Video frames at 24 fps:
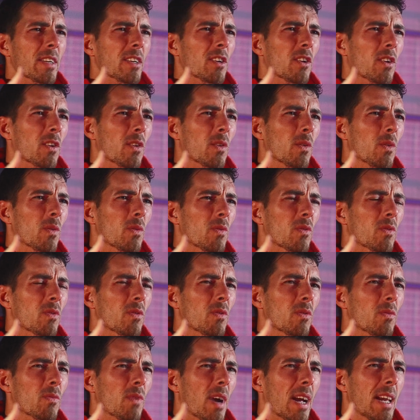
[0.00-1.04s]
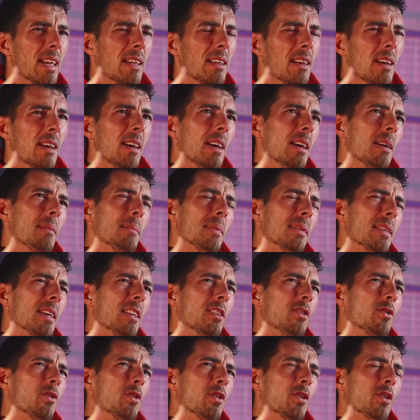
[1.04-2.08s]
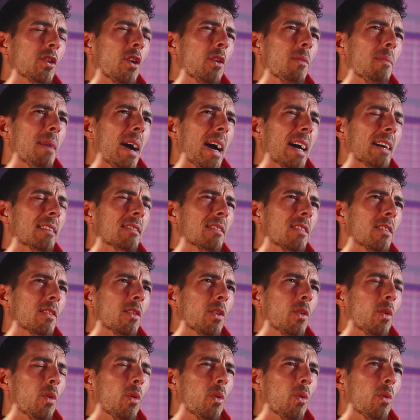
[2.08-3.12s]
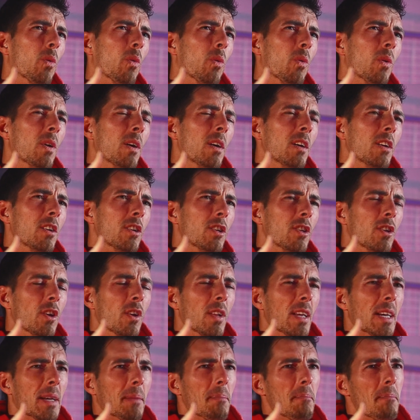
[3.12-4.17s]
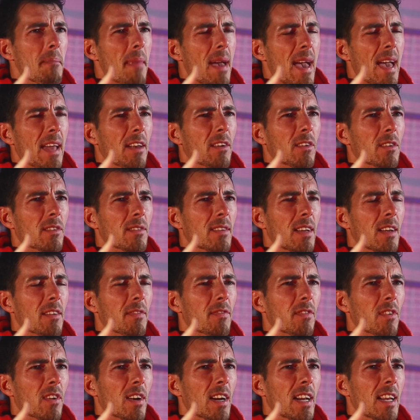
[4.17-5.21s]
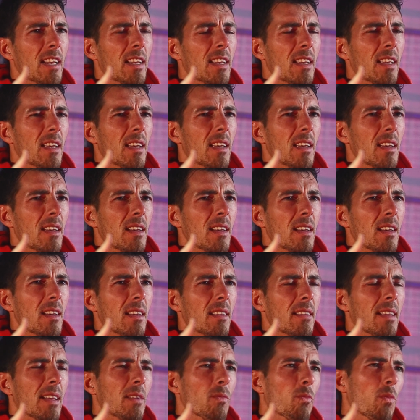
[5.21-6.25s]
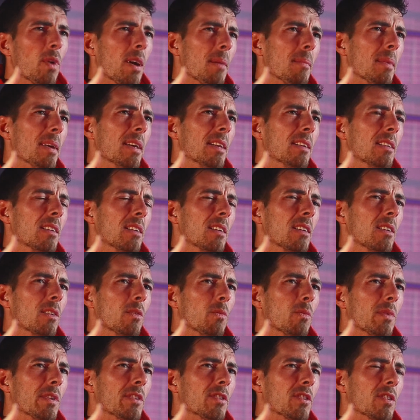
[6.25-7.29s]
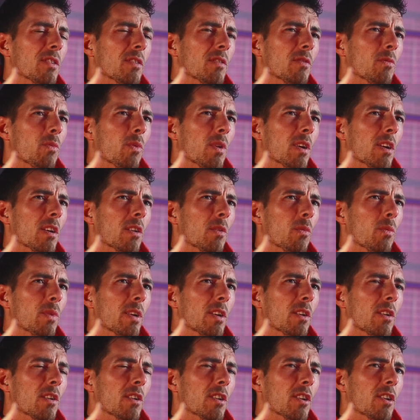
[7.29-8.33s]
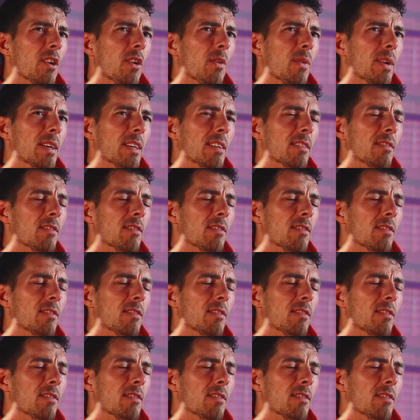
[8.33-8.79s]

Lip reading: girls, right? But then you can go back to the whole, men are different than women, which is where we are going